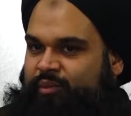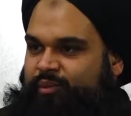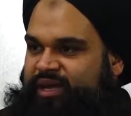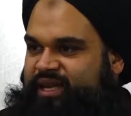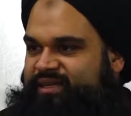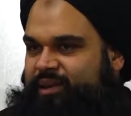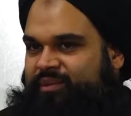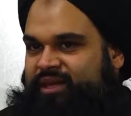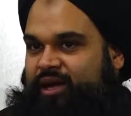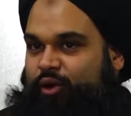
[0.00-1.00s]
But does that
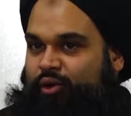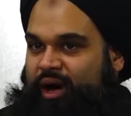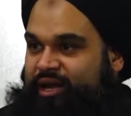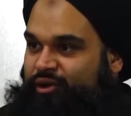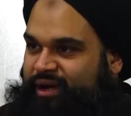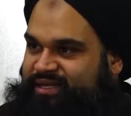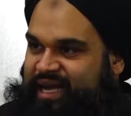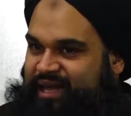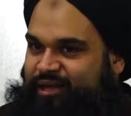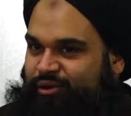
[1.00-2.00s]
mean that, I know
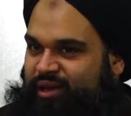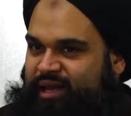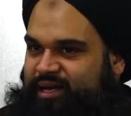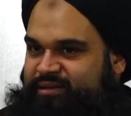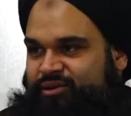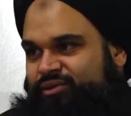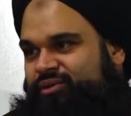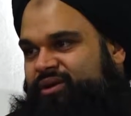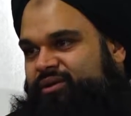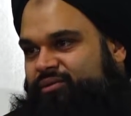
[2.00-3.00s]
exactly who Allah is? No, who
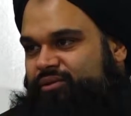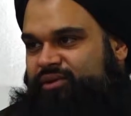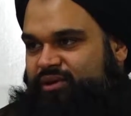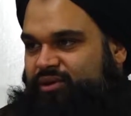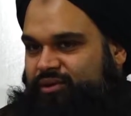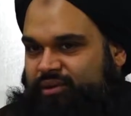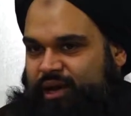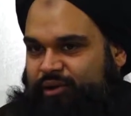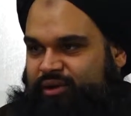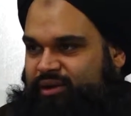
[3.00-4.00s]
could know?
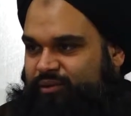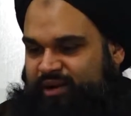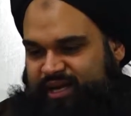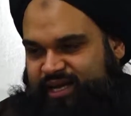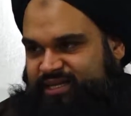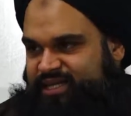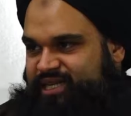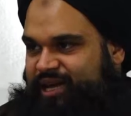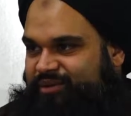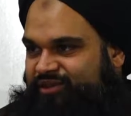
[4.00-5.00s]
How could the one caged in
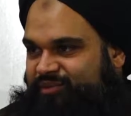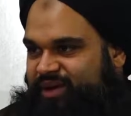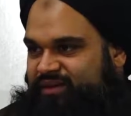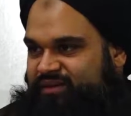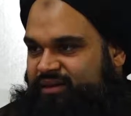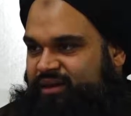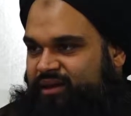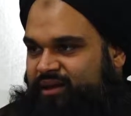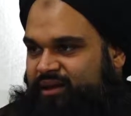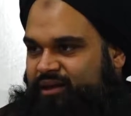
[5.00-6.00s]
time and space
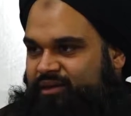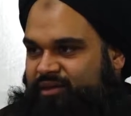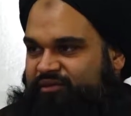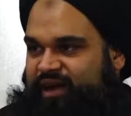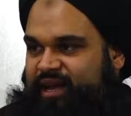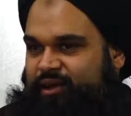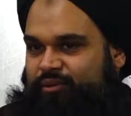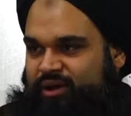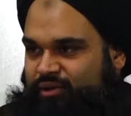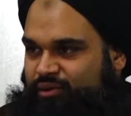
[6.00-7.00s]
the finite
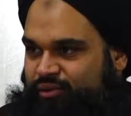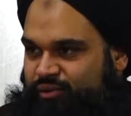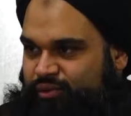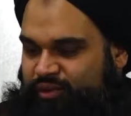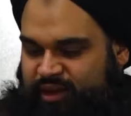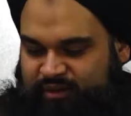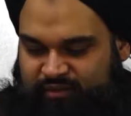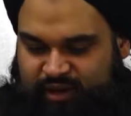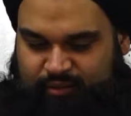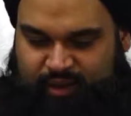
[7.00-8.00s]
one know who the
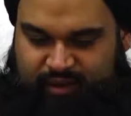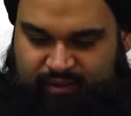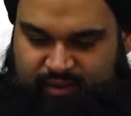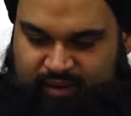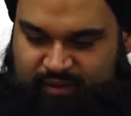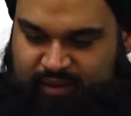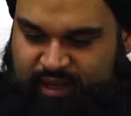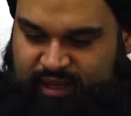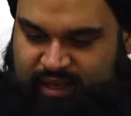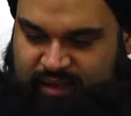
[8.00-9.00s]
infinite one is.
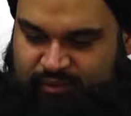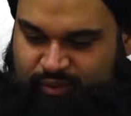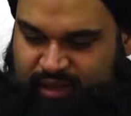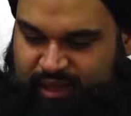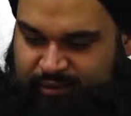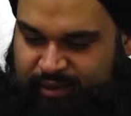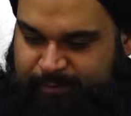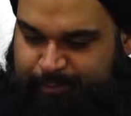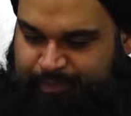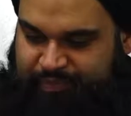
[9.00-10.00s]
It doesn't work that way.
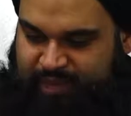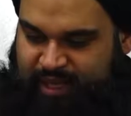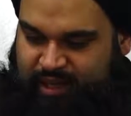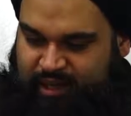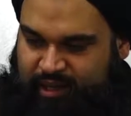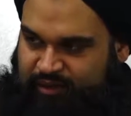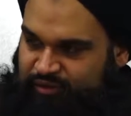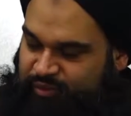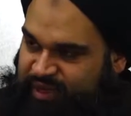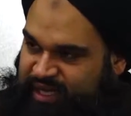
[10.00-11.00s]

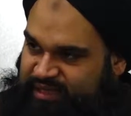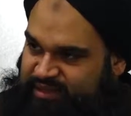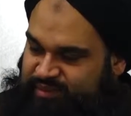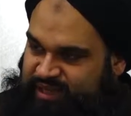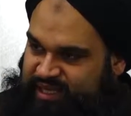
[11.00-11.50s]
So because